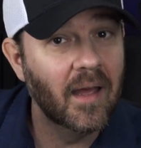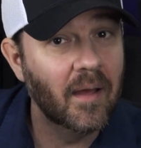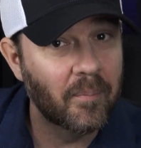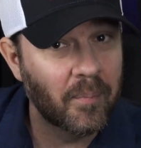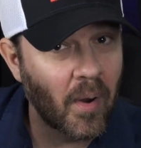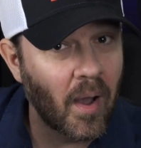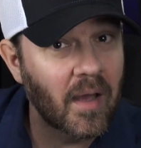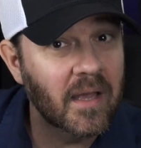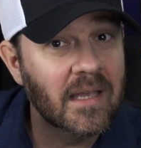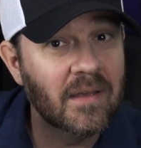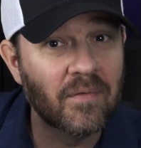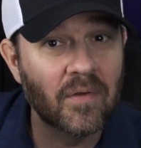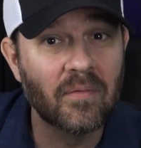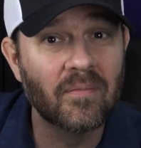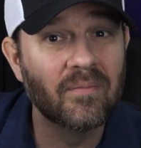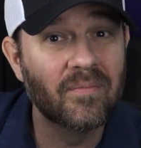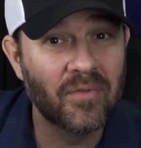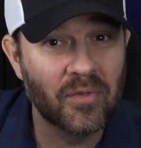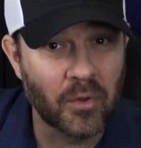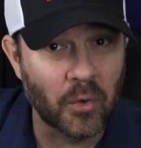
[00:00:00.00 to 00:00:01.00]
probably
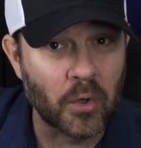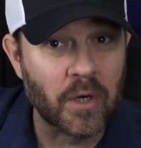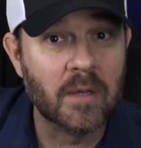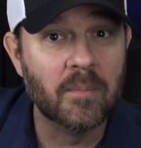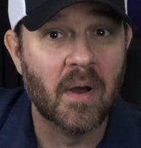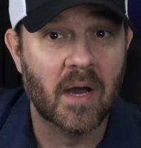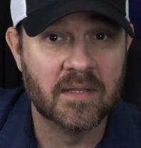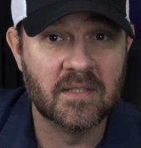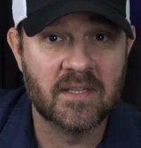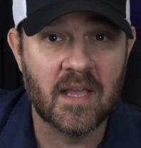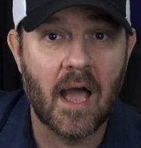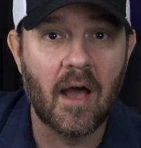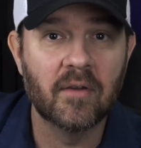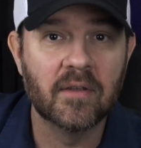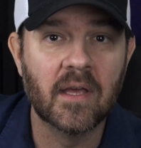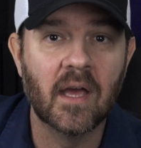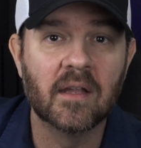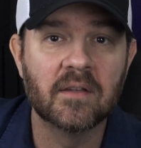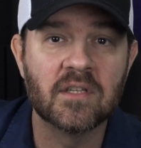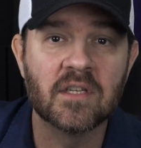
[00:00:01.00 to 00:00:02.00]
even 3 months
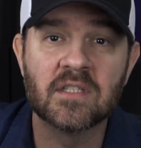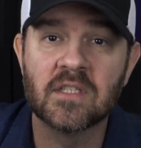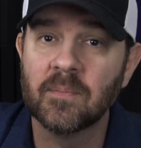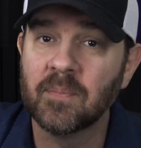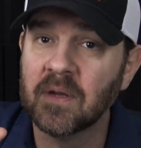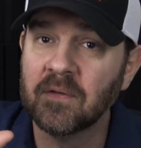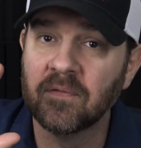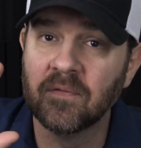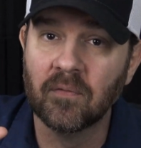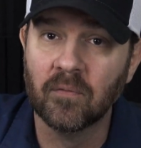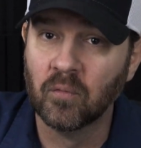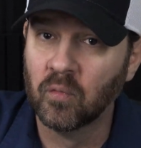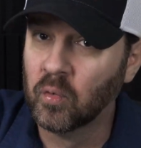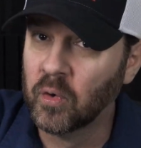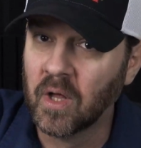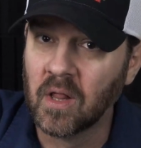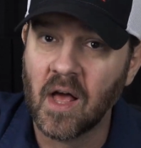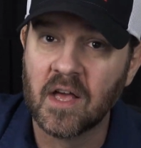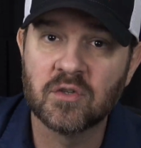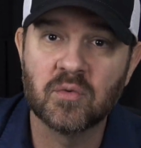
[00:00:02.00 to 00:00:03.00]
out yet, just to be
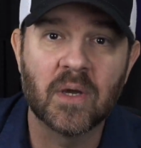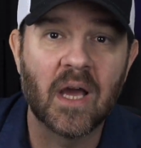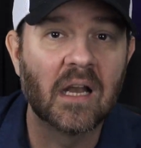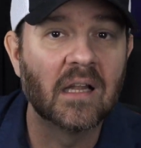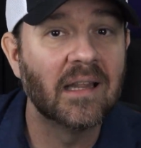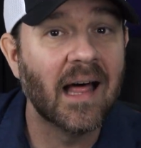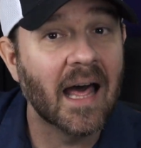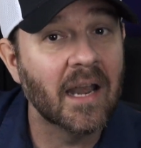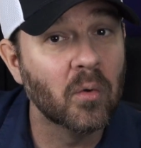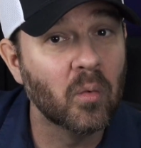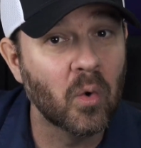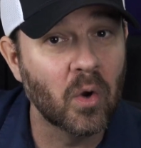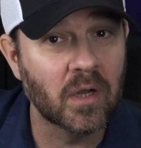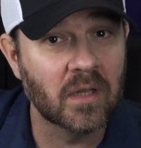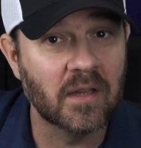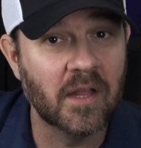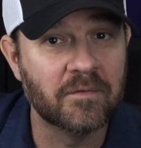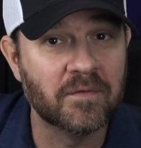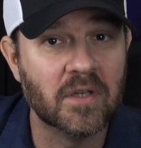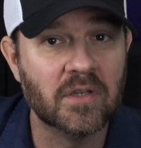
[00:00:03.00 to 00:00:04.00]
real honest. We got a lot of
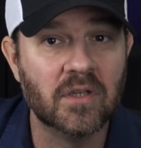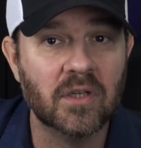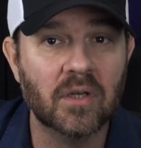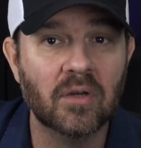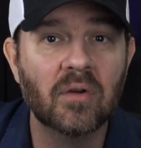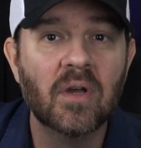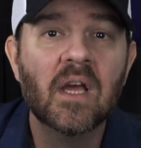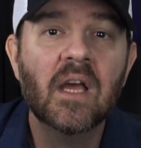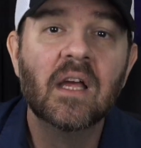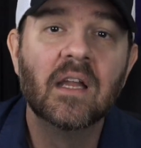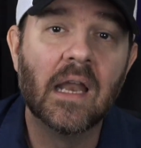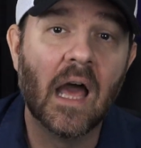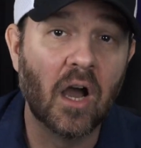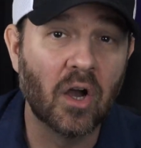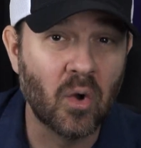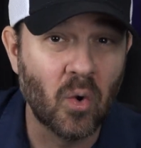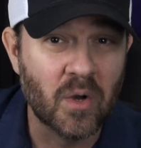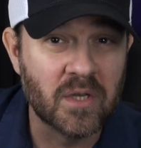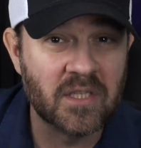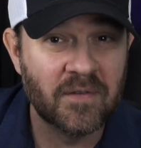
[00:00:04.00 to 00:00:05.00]
work left to do. Now,
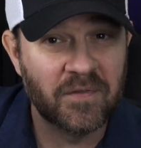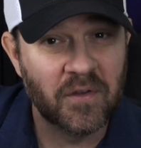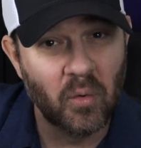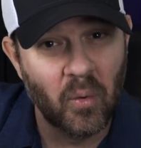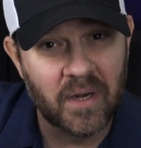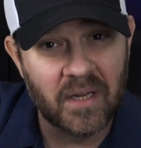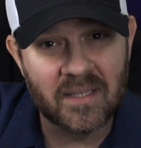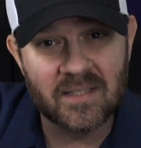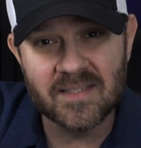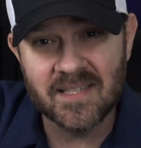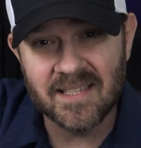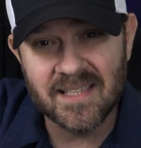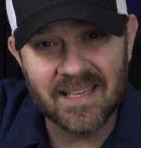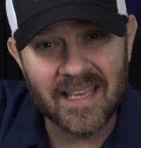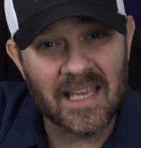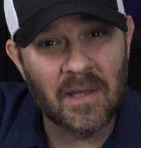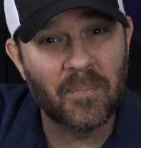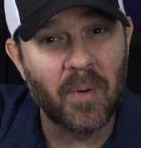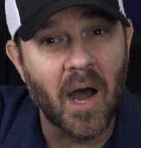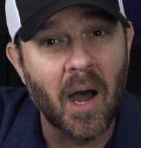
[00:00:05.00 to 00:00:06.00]
of course, if you want to
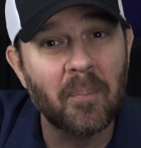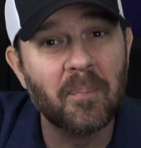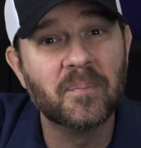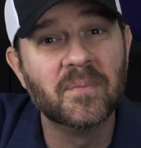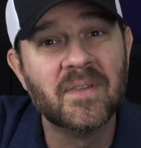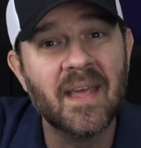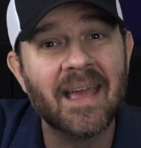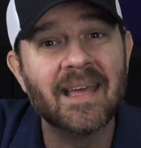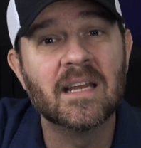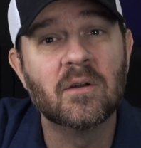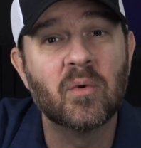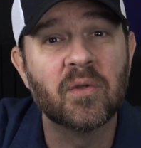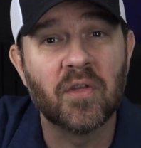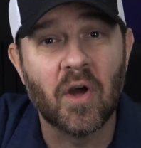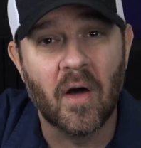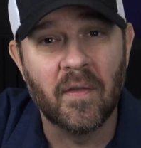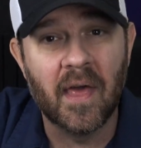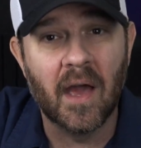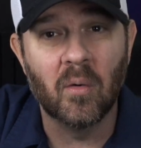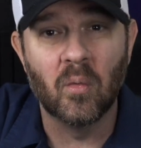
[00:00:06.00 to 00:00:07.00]
keep updated with
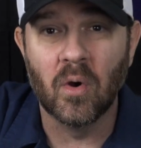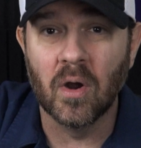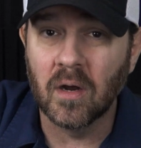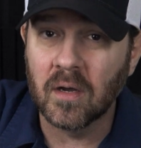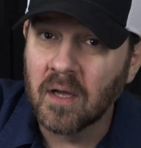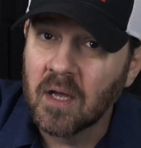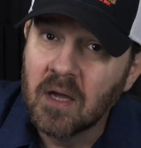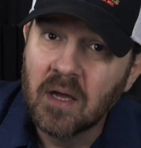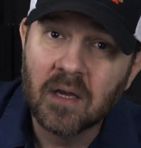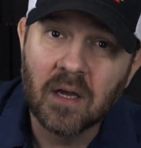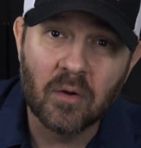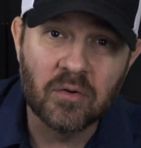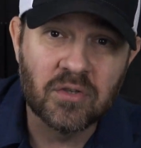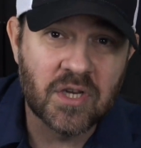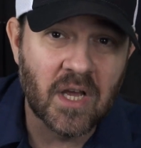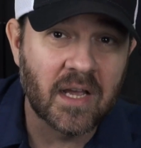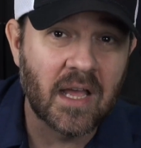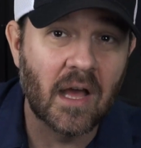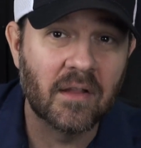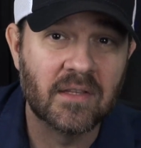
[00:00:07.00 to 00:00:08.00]
all that work, go
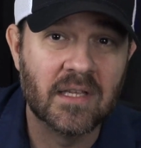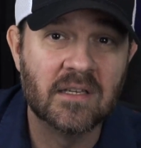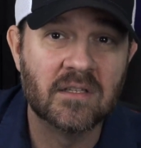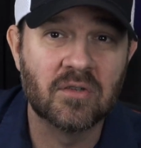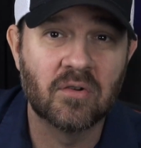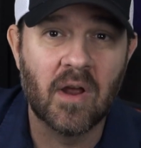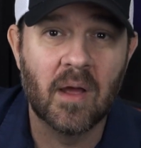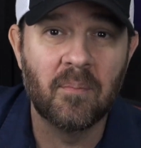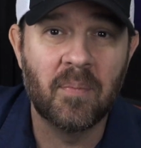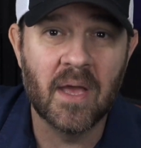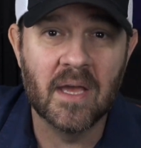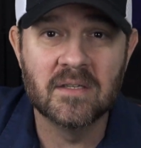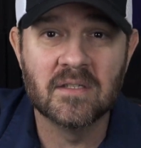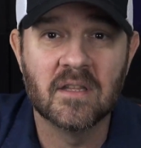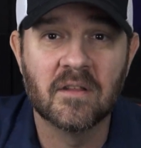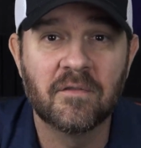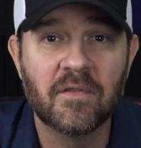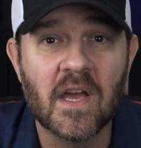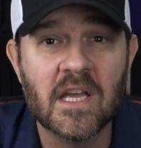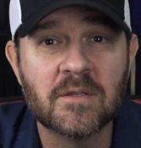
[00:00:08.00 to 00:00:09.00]
check out the Instagram page
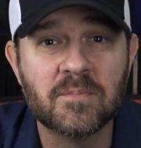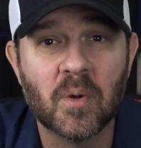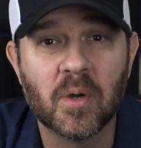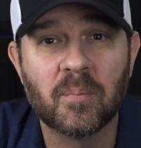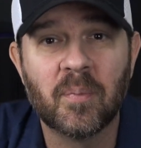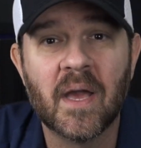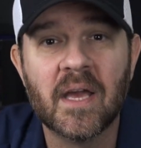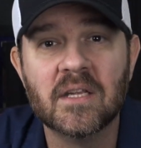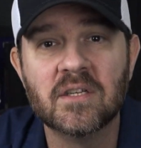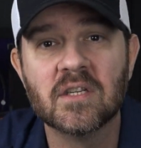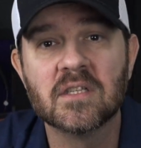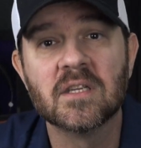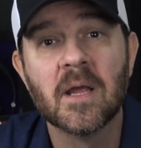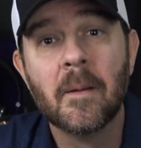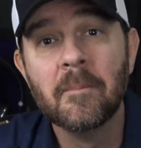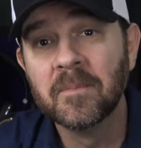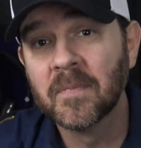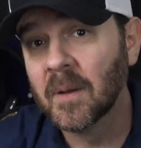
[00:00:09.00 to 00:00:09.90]
and the Facebook pages.